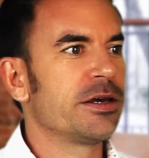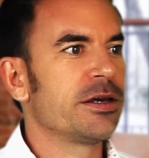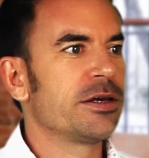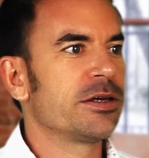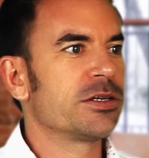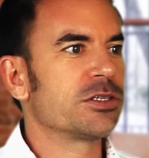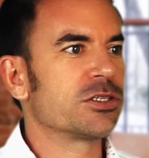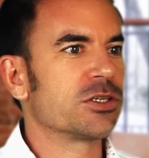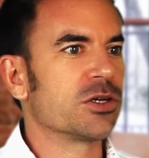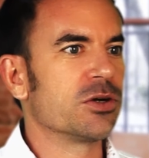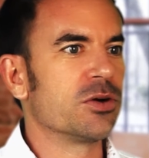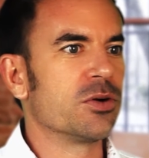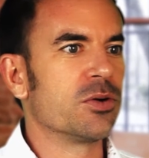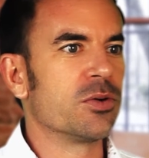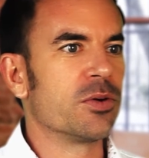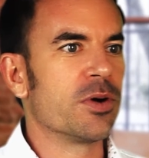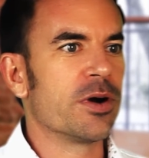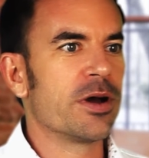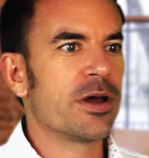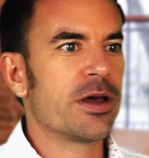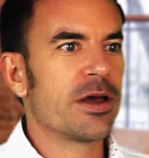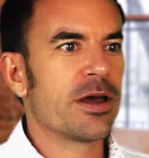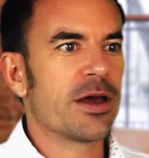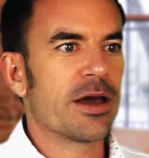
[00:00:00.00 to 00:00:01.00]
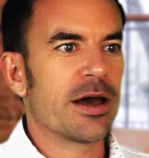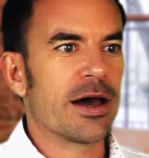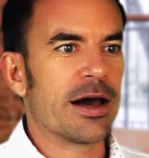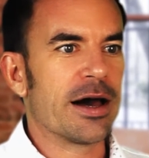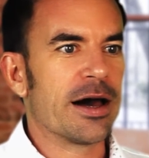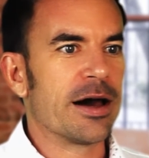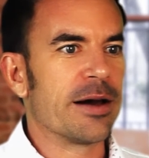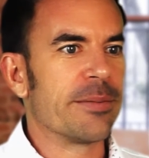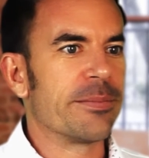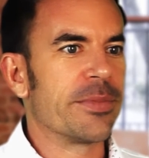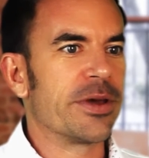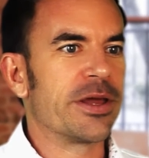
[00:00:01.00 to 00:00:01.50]
So
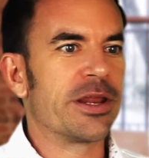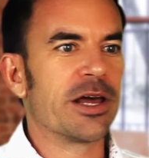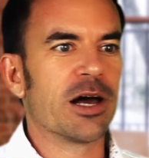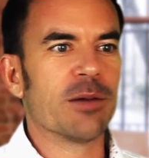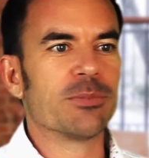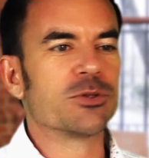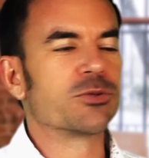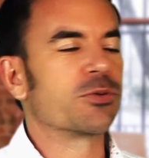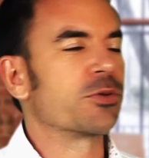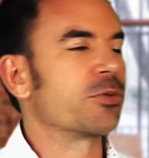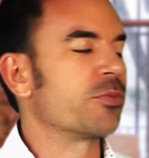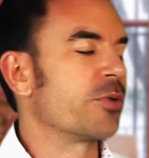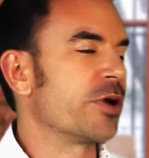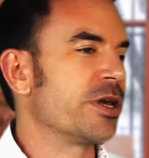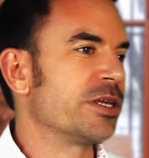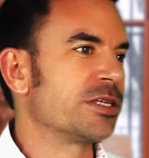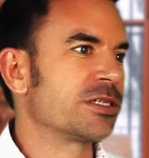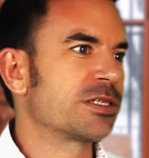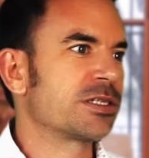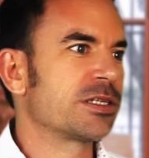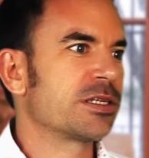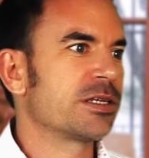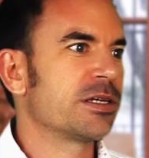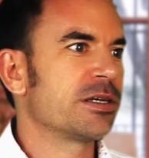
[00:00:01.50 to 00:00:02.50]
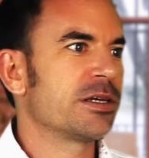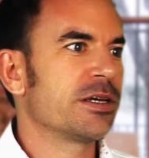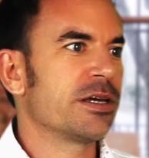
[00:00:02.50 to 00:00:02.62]
um, it helps with waste.